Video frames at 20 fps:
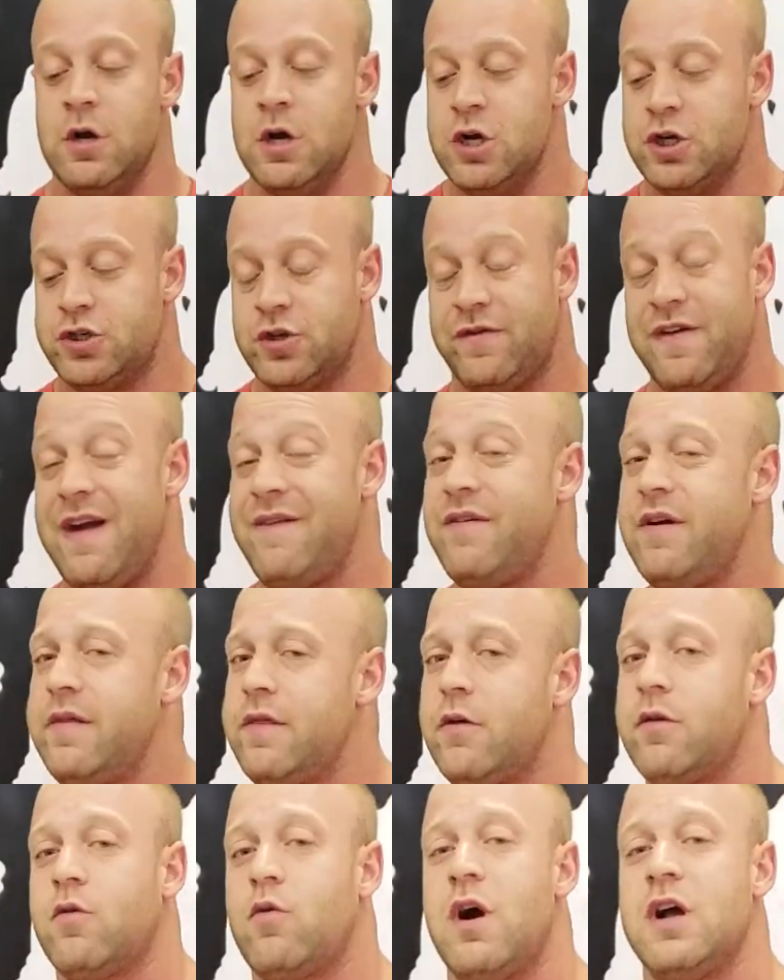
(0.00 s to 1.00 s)
So if you have any
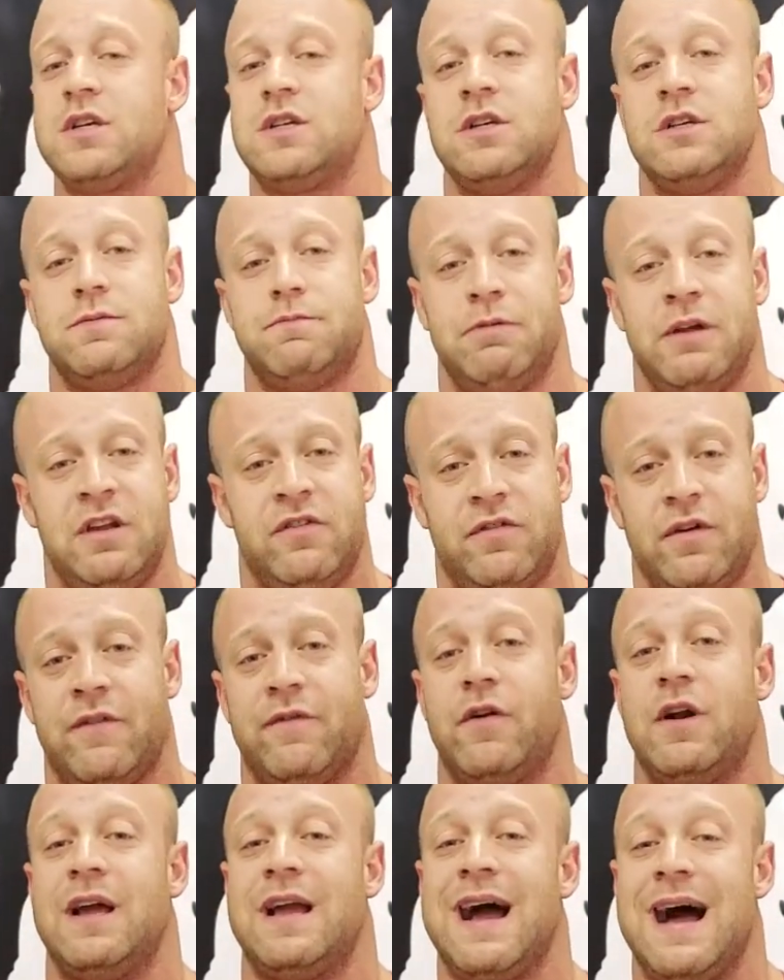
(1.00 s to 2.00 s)
other questions, please feel
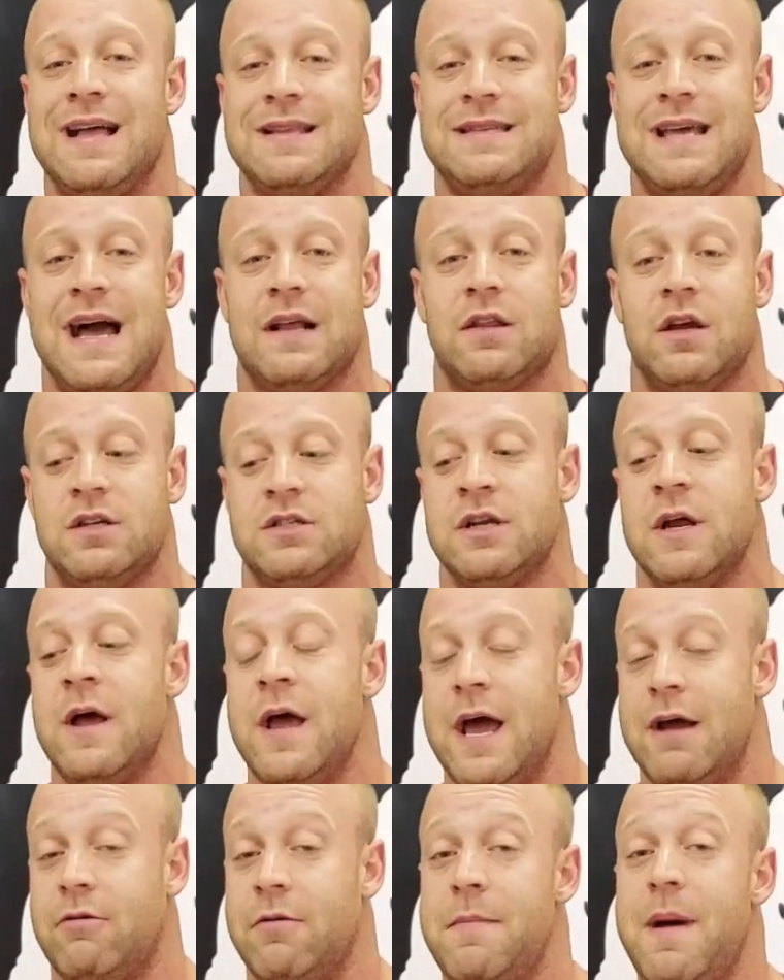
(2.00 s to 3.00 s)
free to contact us.
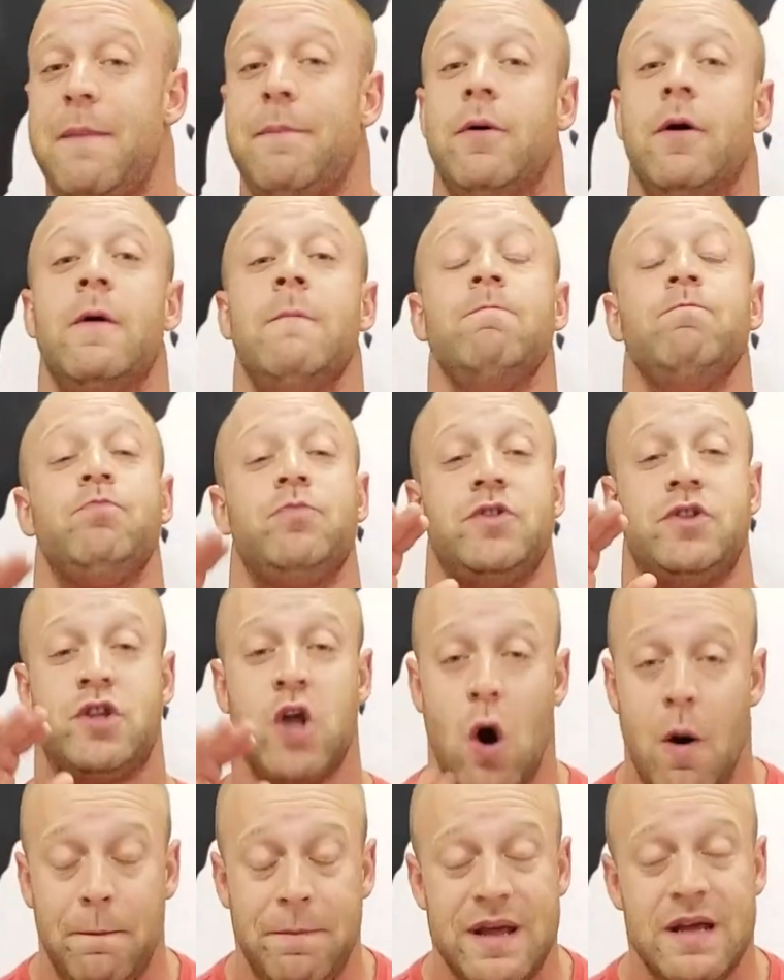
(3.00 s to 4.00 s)
And remember,
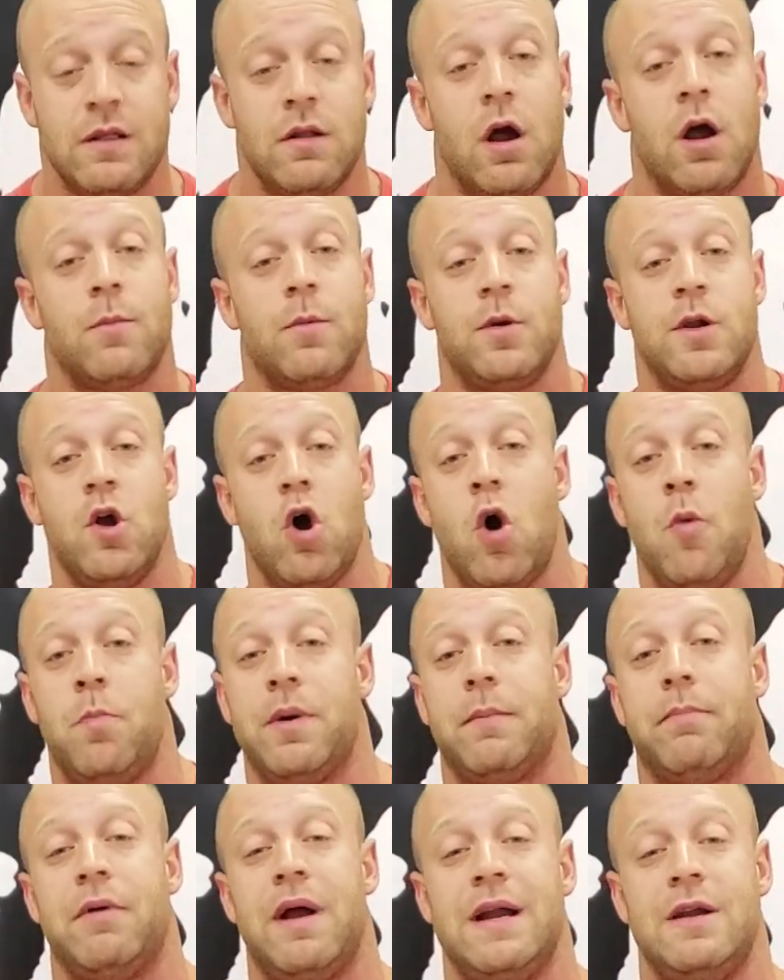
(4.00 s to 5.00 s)
don't be alarmed when you
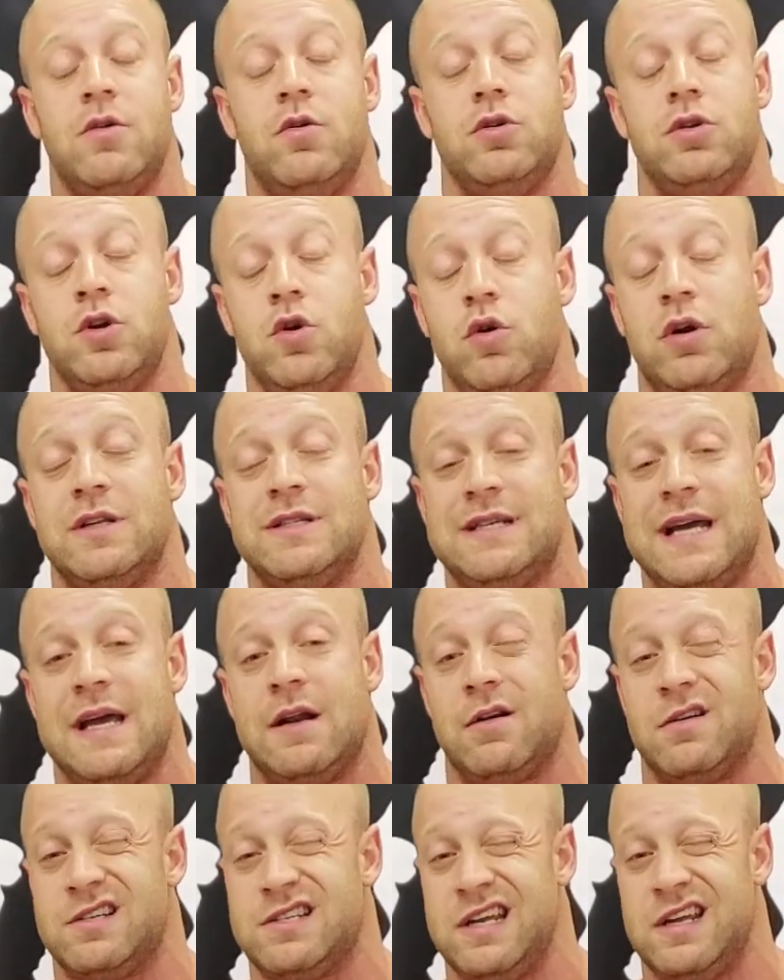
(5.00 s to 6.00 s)
open a brand new
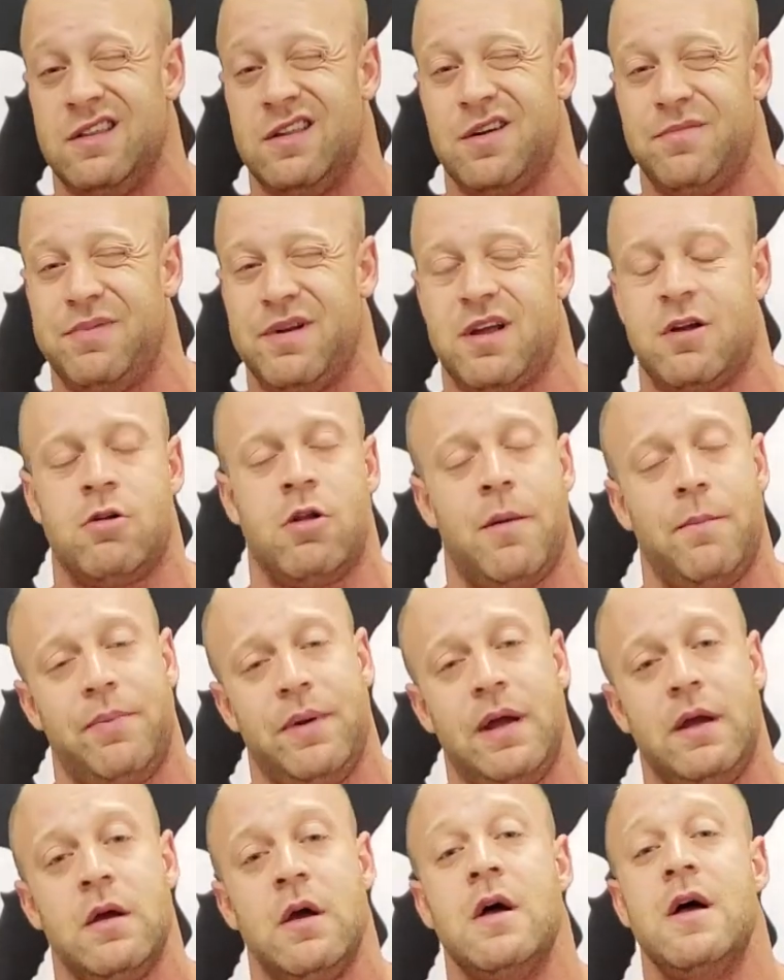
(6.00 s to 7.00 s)
container and see a little bit of
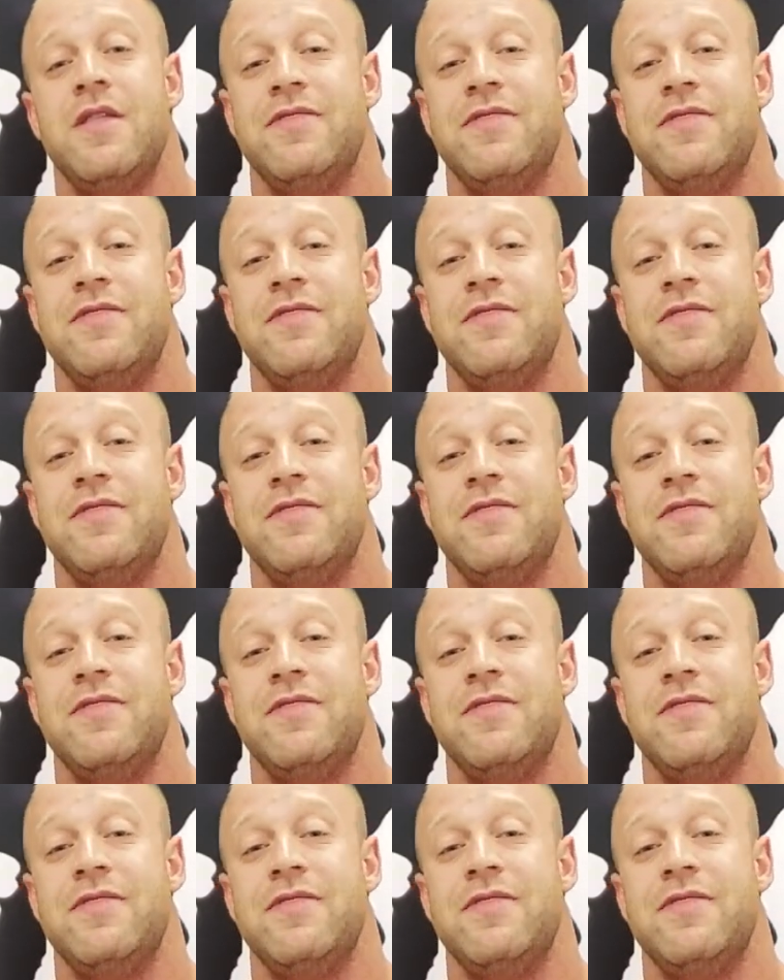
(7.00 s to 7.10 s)
clumping.